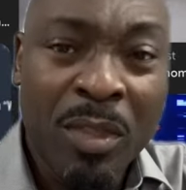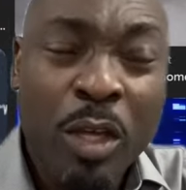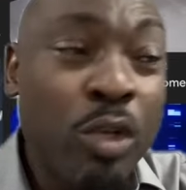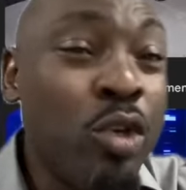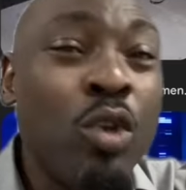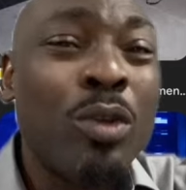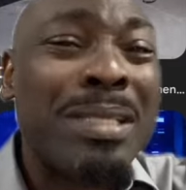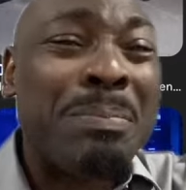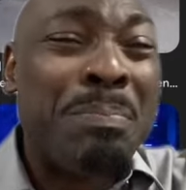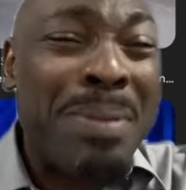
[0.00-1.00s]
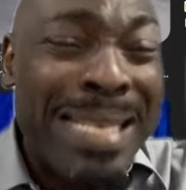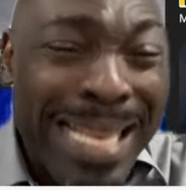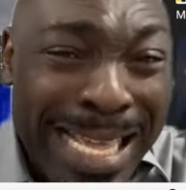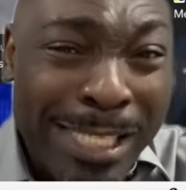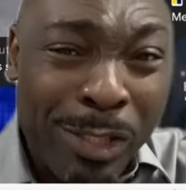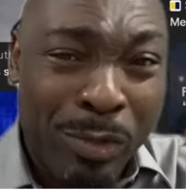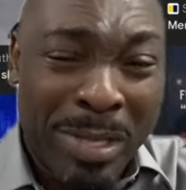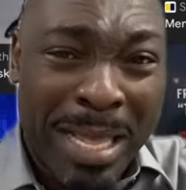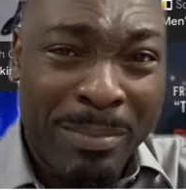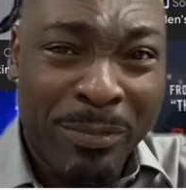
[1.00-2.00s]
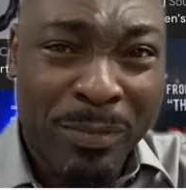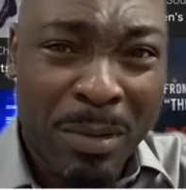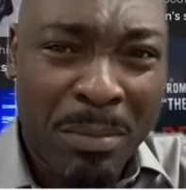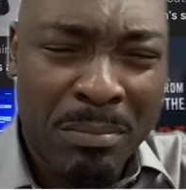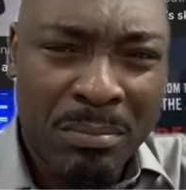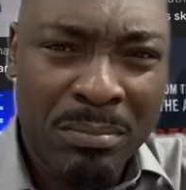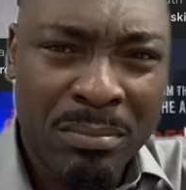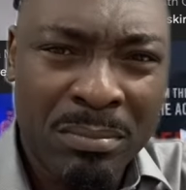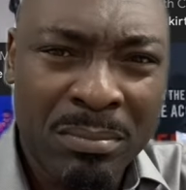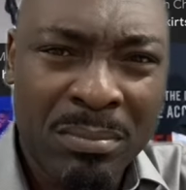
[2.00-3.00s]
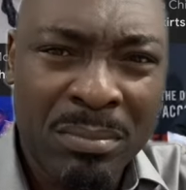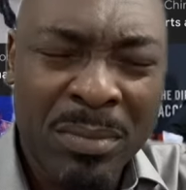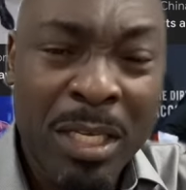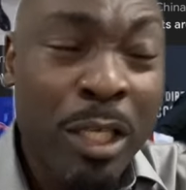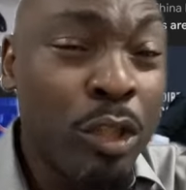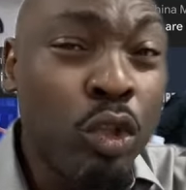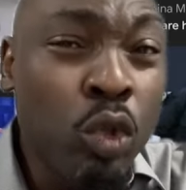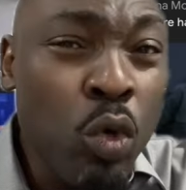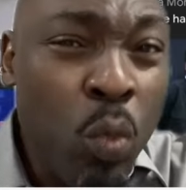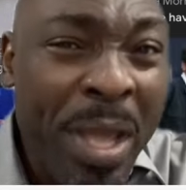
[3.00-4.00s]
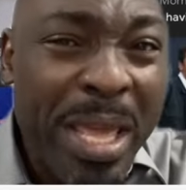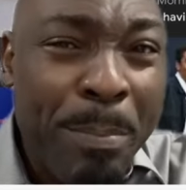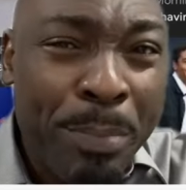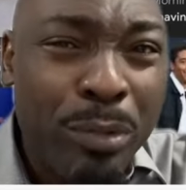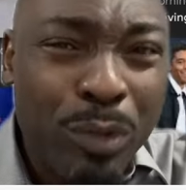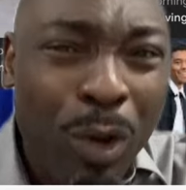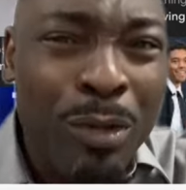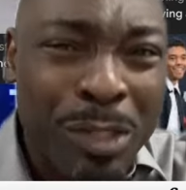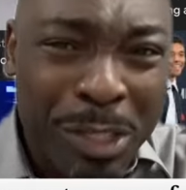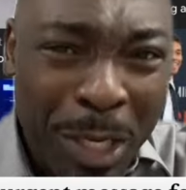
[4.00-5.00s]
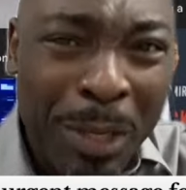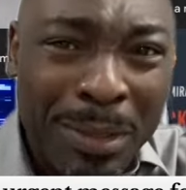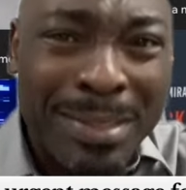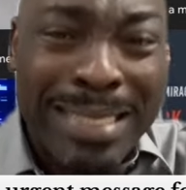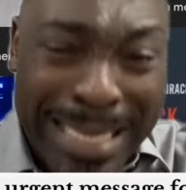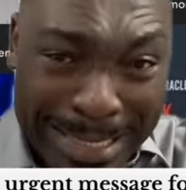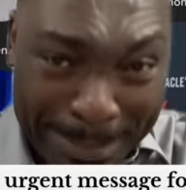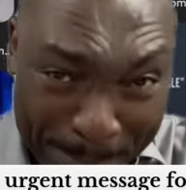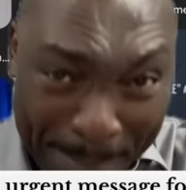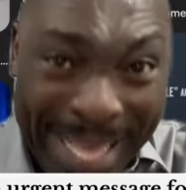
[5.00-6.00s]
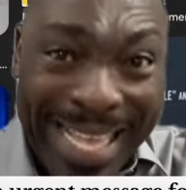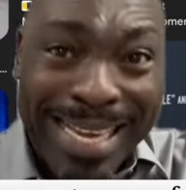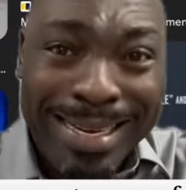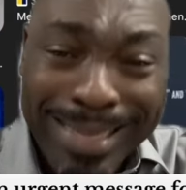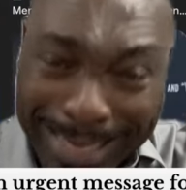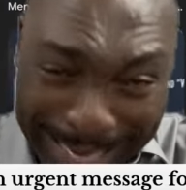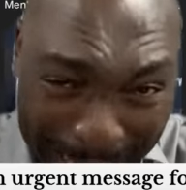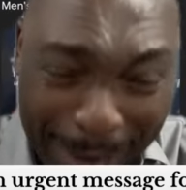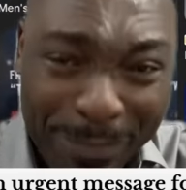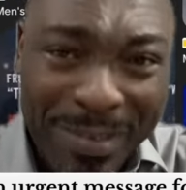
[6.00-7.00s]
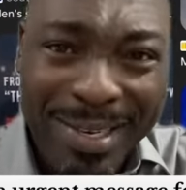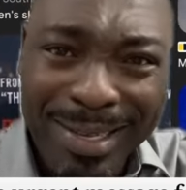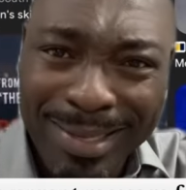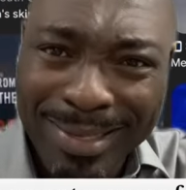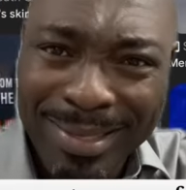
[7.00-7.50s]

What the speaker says: You know the place you came from. Do we put on skirts as men in Africa?